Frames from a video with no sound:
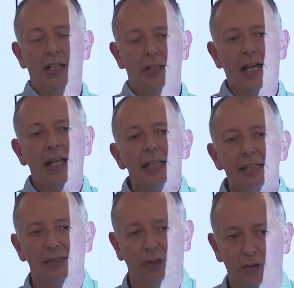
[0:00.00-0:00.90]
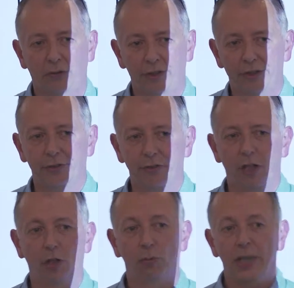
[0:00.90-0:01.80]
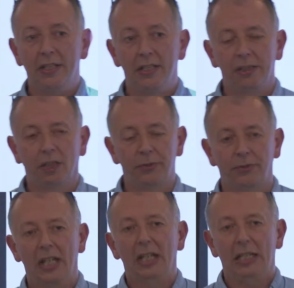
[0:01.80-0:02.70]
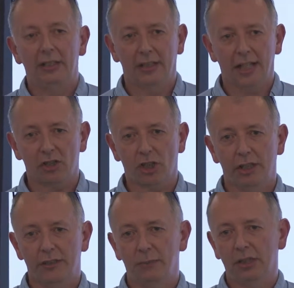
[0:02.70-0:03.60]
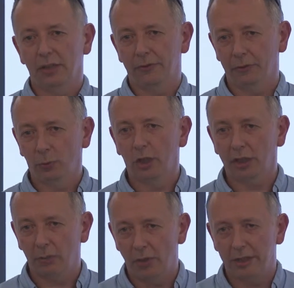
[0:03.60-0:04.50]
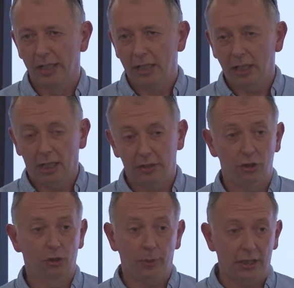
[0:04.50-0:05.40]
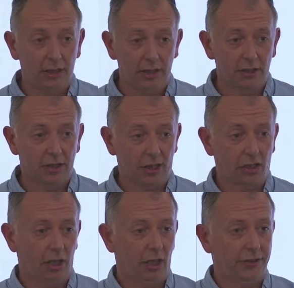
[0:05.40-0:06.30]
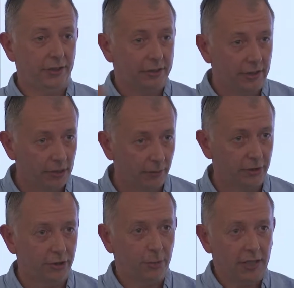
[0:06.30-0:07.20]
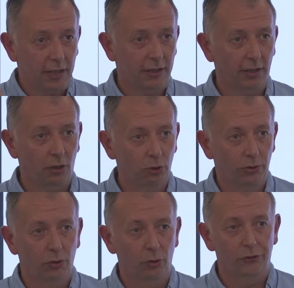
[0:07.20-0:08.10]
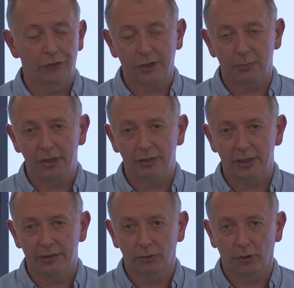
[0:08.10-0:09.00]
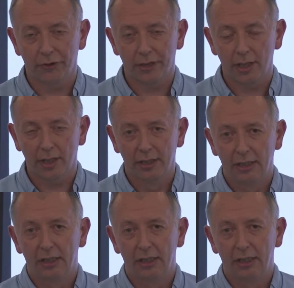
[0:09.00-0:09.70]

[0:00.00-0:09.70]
And that ethos runs through the whole bid in terms of internationalism, in terms of working with European and international artists, in terms of speaking to all of the communities across the